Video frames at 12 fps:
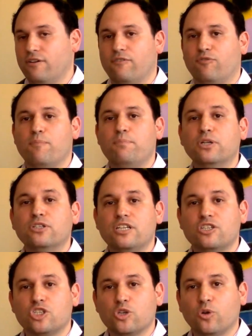from building
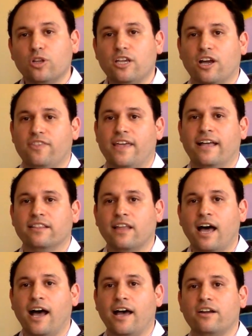solely on that
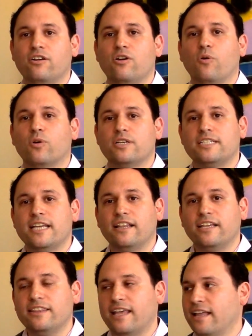lot or
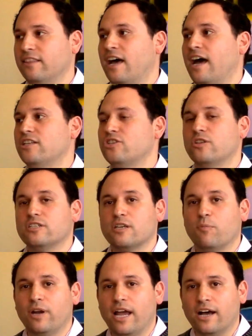selling that lot so that
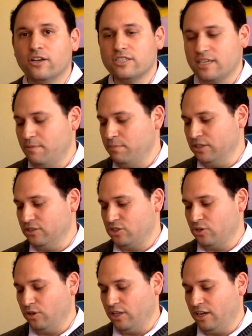someone else can build
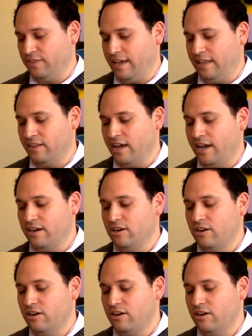solely on that lot